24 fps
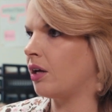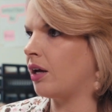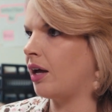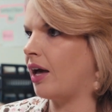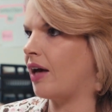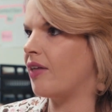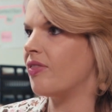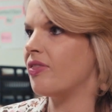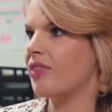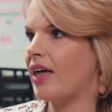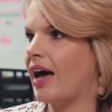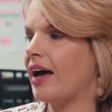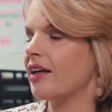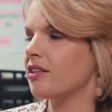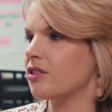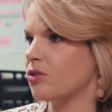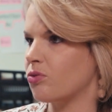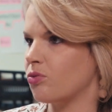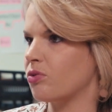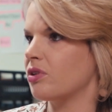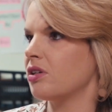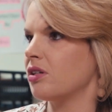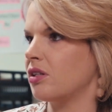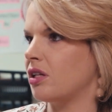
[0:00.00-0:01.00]
And that's
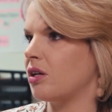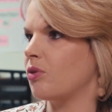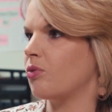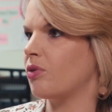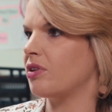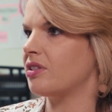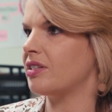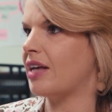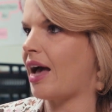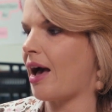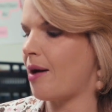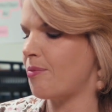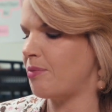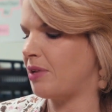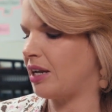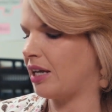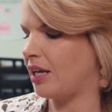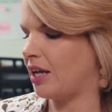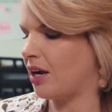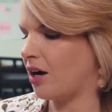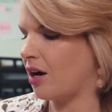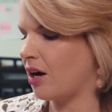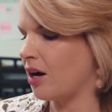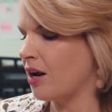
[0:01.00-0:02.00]
really what's happening
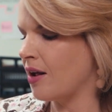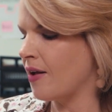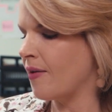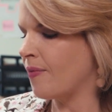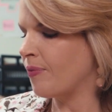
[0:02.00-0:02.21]
here.